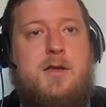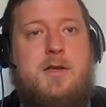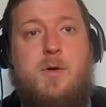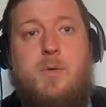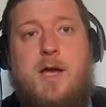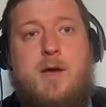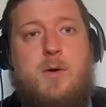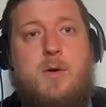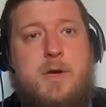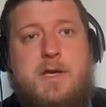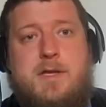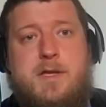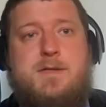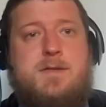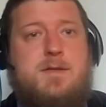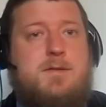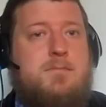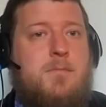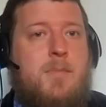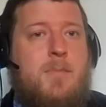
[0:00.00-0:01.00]

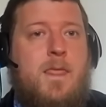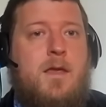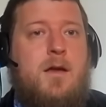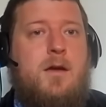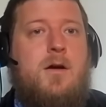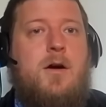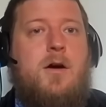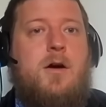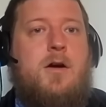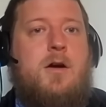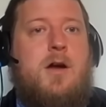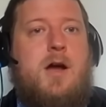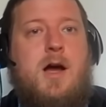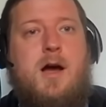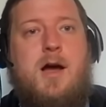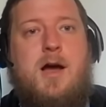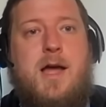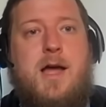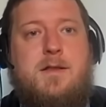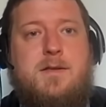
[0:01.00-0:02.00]
UAVs or
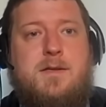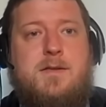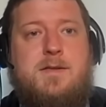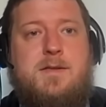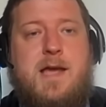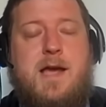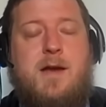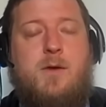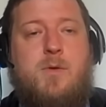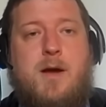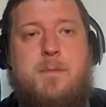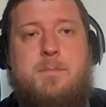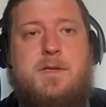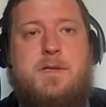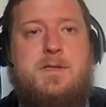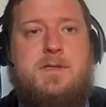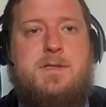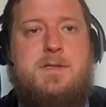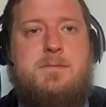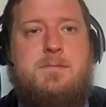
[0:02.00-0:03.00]
anti-tank
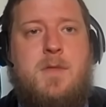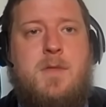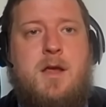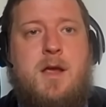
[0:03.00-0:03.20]
weapons.